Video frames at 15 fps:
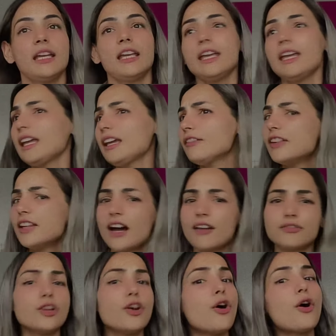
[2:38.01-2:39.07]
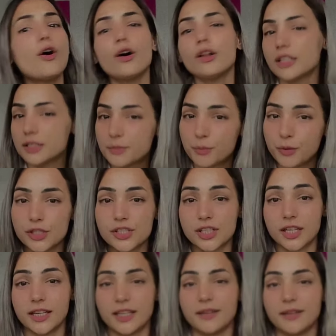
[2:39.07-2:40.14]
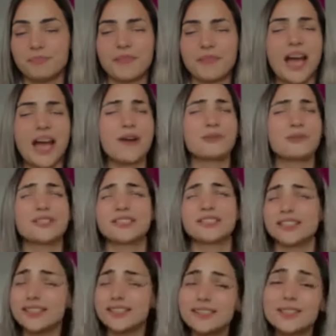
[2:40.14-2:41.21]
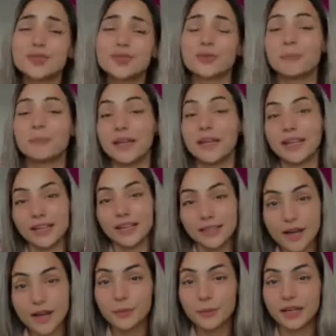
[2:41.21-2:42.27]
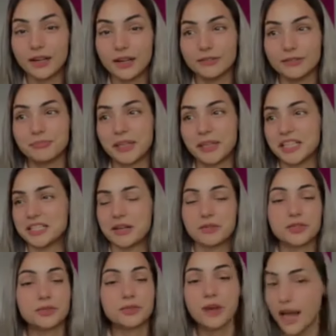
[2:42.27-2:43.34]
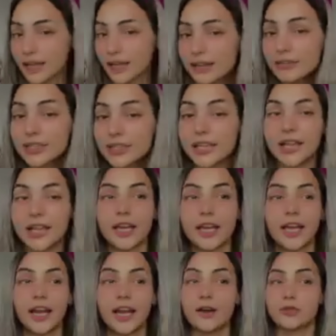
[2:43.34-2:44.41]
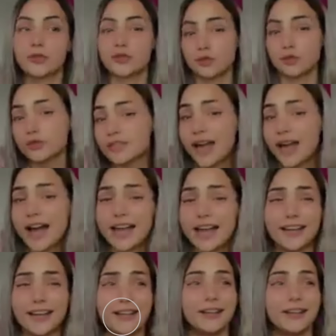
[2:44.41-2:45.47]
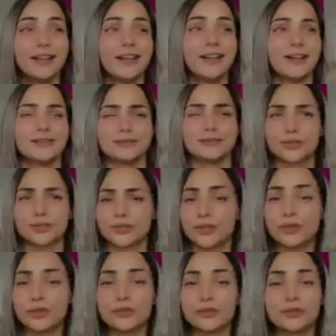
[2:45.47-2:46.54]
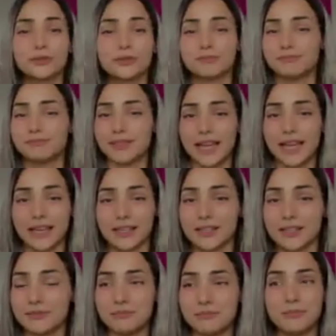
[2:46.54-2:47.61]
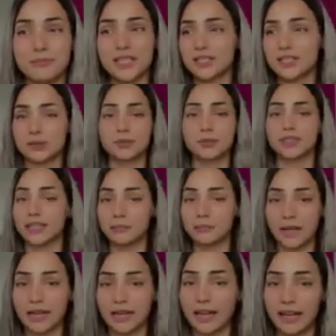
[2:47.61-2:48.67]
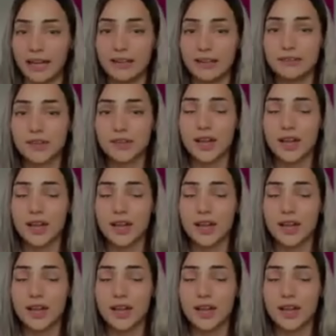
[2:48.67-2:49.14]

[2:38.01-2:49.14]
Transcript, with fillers: even after all this bullshit I was still stupid and dumb enough because I was crying every day and I was so sad and so like miserable in my life.